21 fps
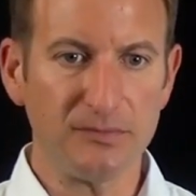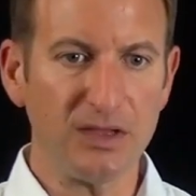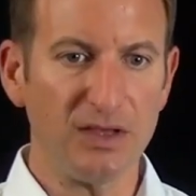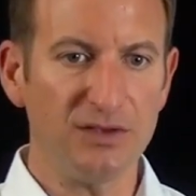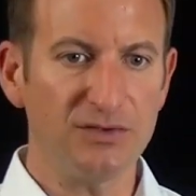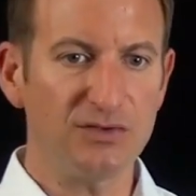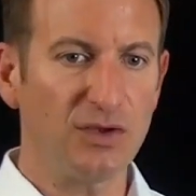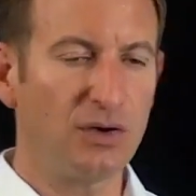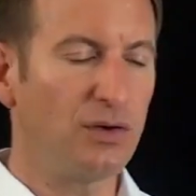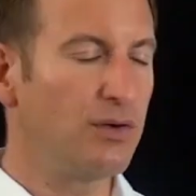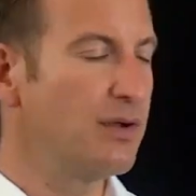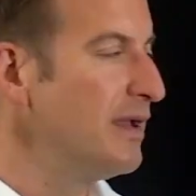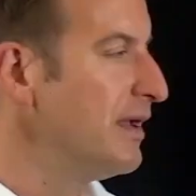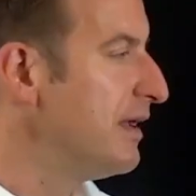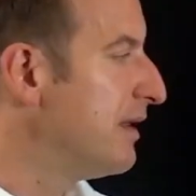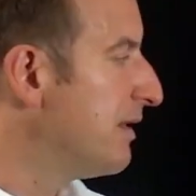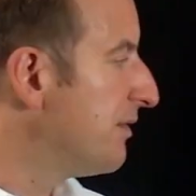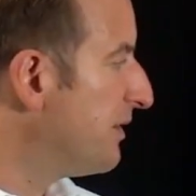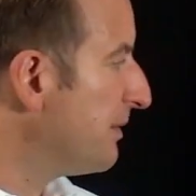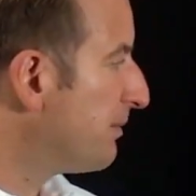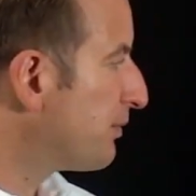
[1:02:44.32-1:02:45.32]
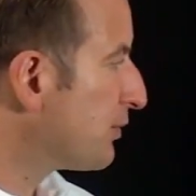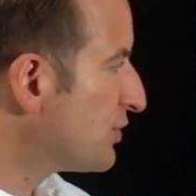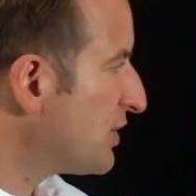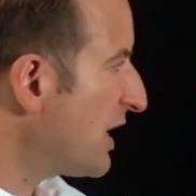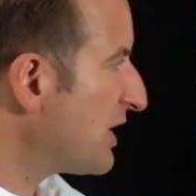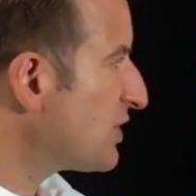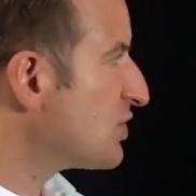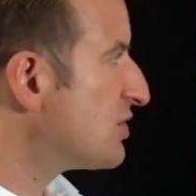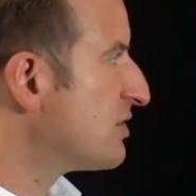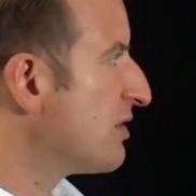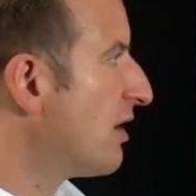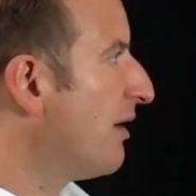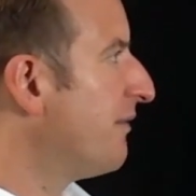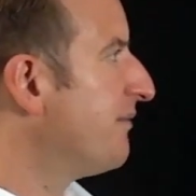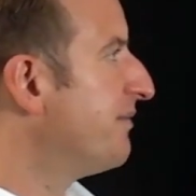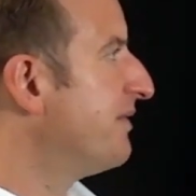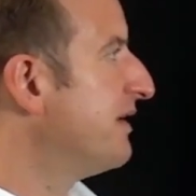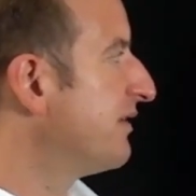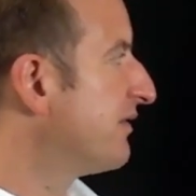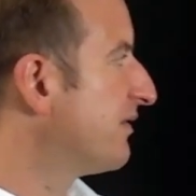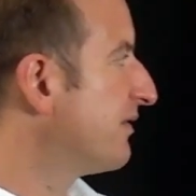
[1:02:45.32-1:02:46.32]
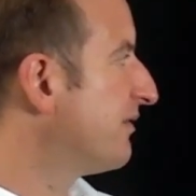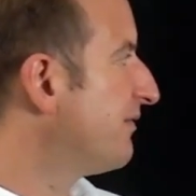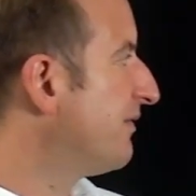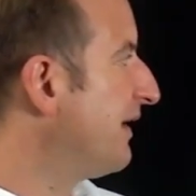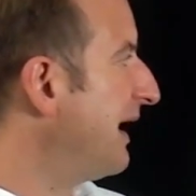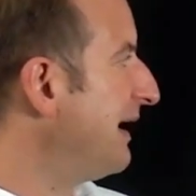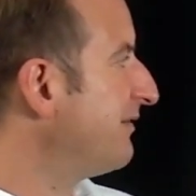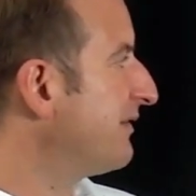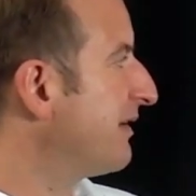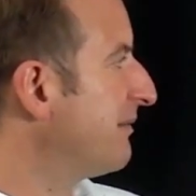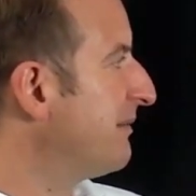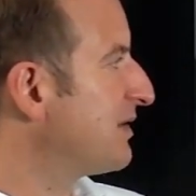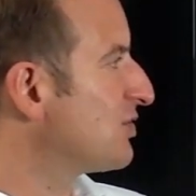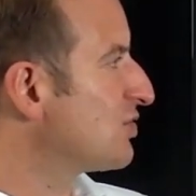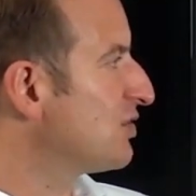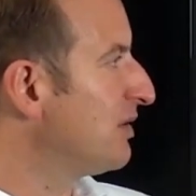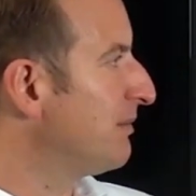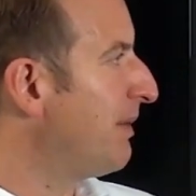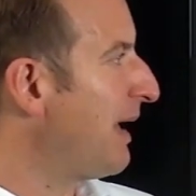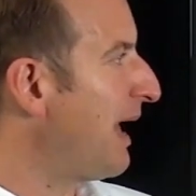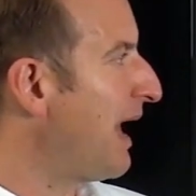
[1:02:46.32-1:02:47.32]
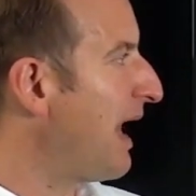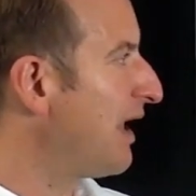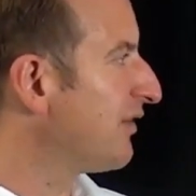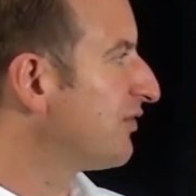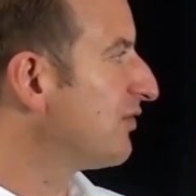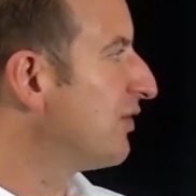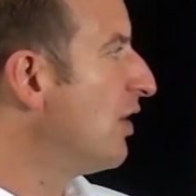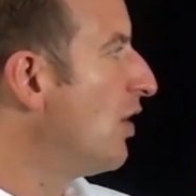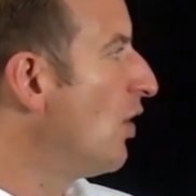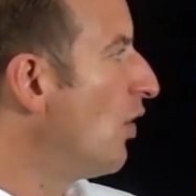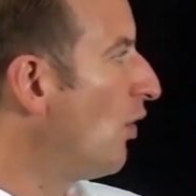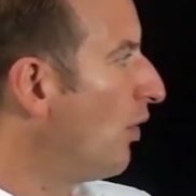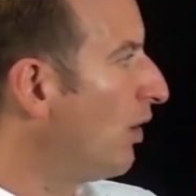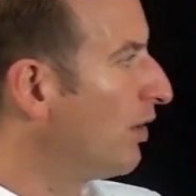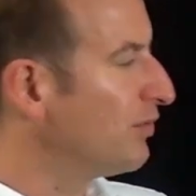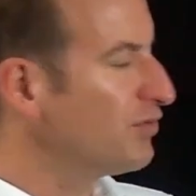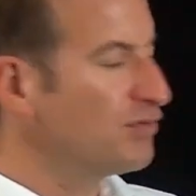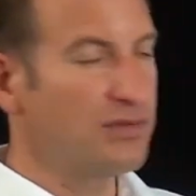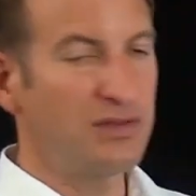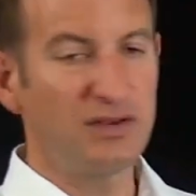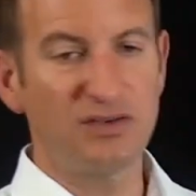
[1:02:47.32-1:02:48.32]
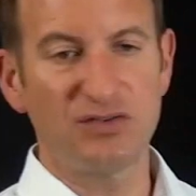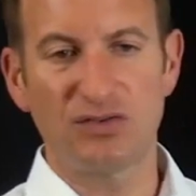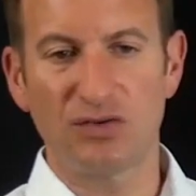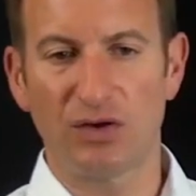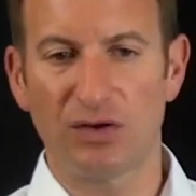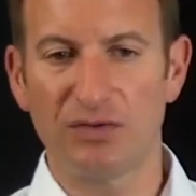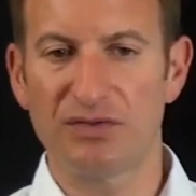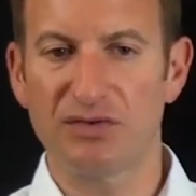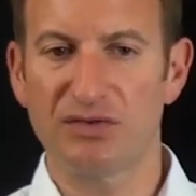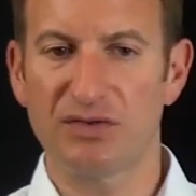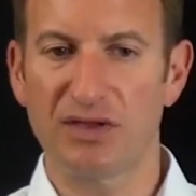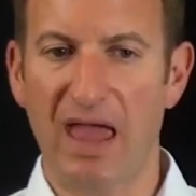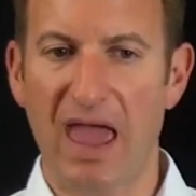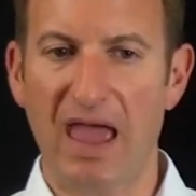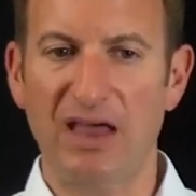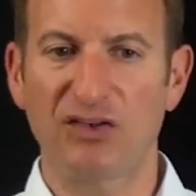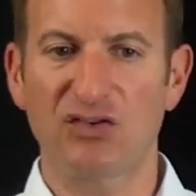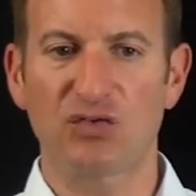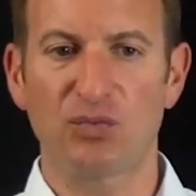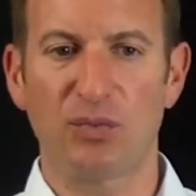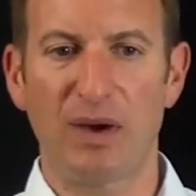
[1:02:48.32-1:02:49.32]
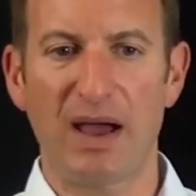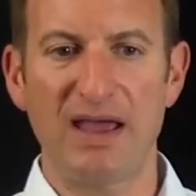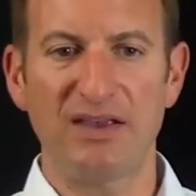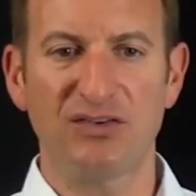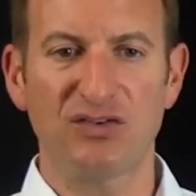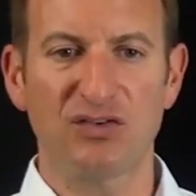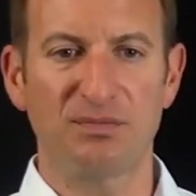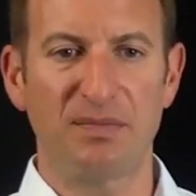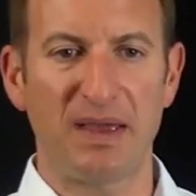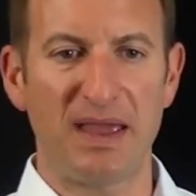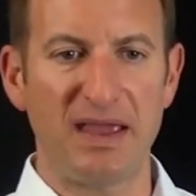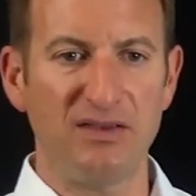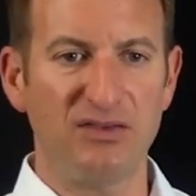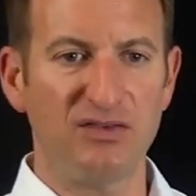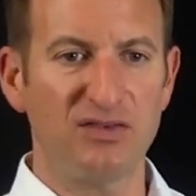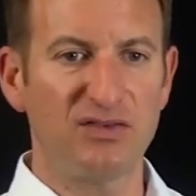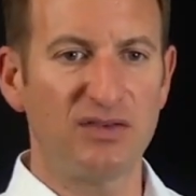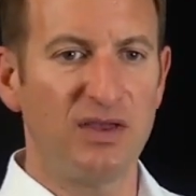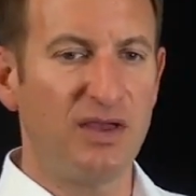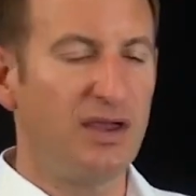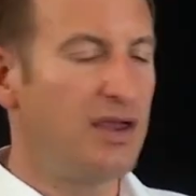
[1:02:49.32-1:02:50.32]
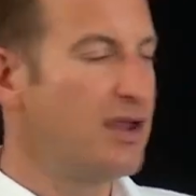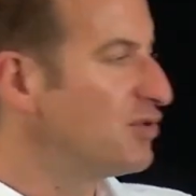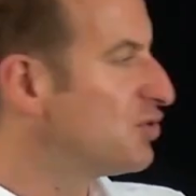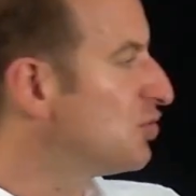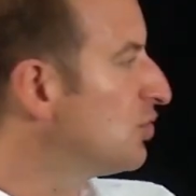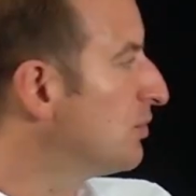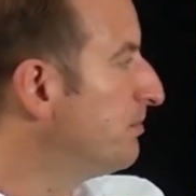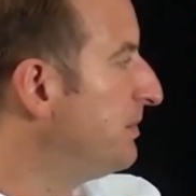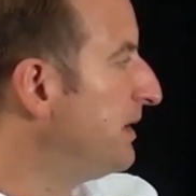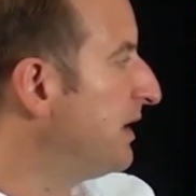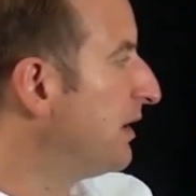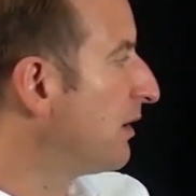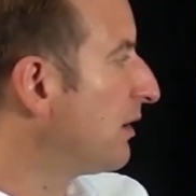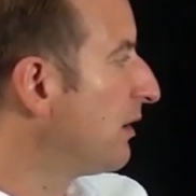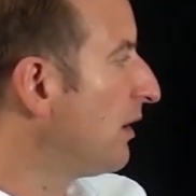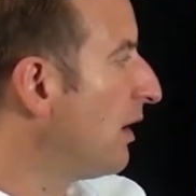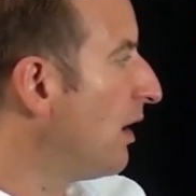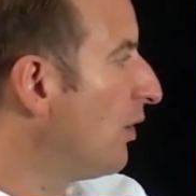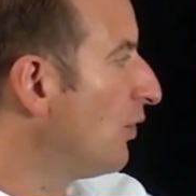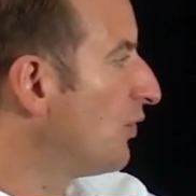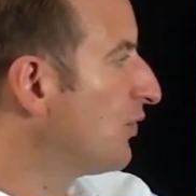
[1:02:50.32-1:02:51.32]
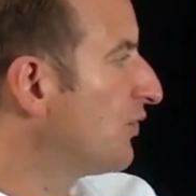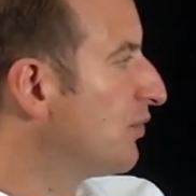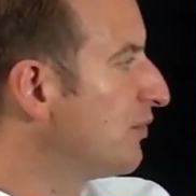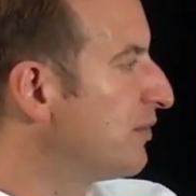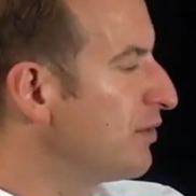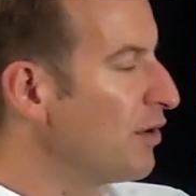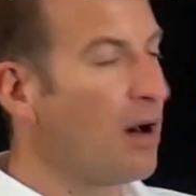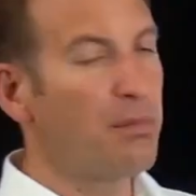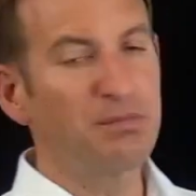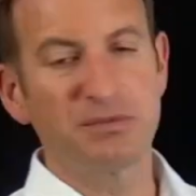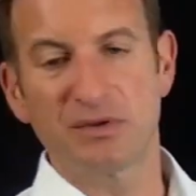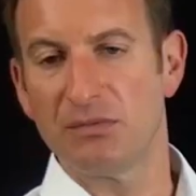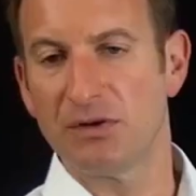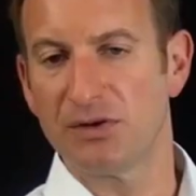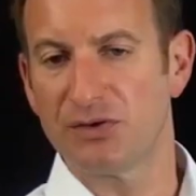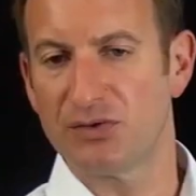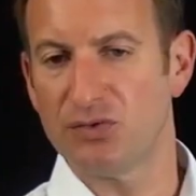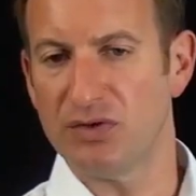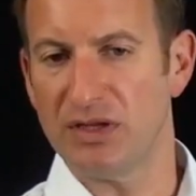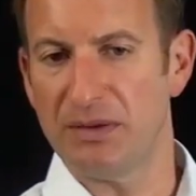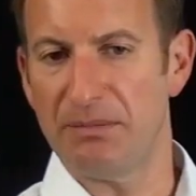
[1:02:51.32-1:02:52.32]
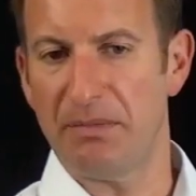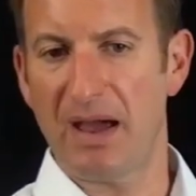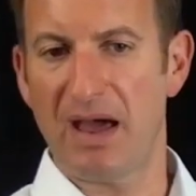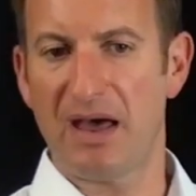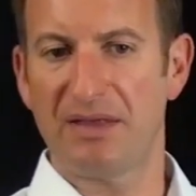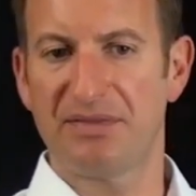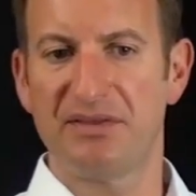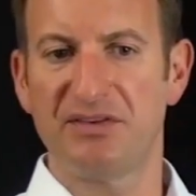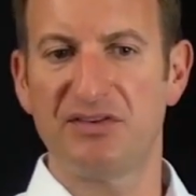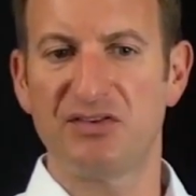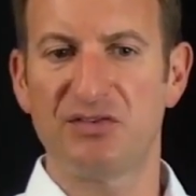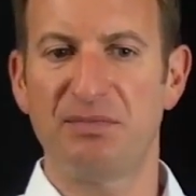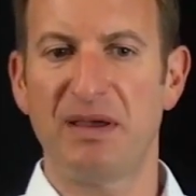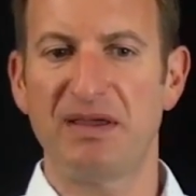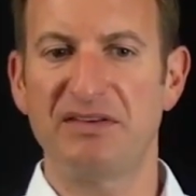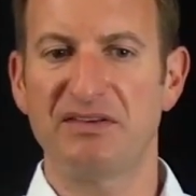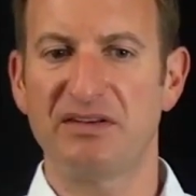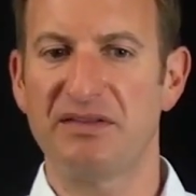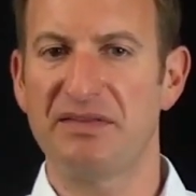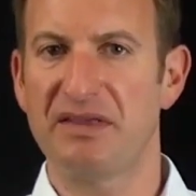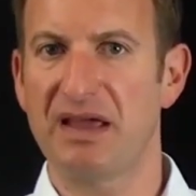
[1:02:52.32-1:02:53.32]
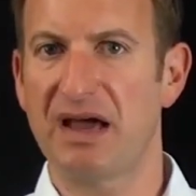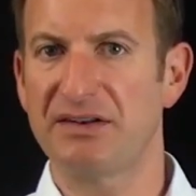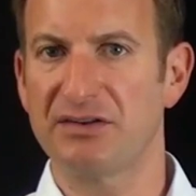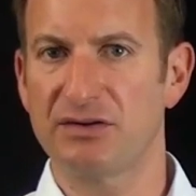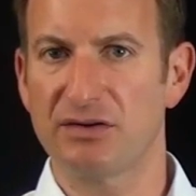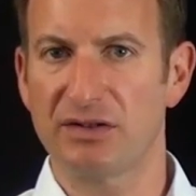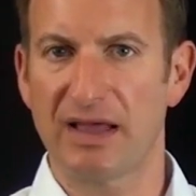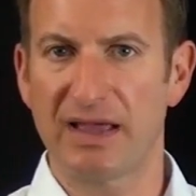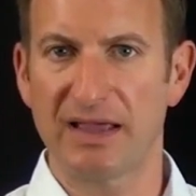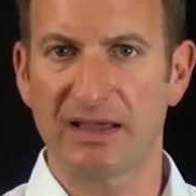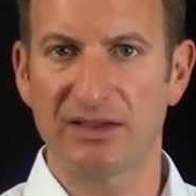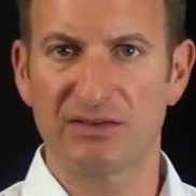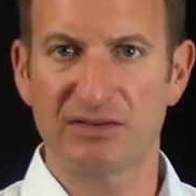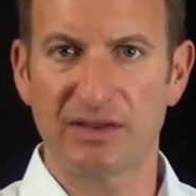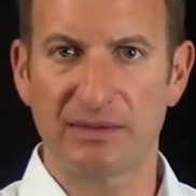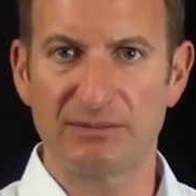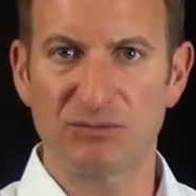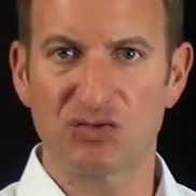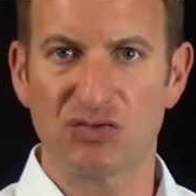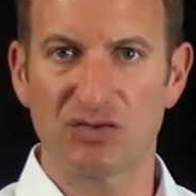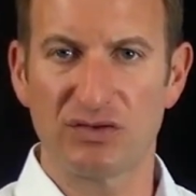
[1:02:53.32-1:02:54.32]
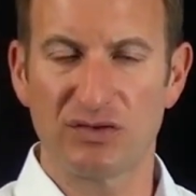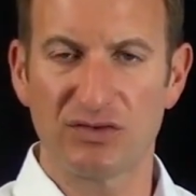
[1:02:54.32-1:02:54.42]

So the projection of this 5-dimensional path onto the XY space should be close to the optimal 2D path. This is basically the underlying assumption.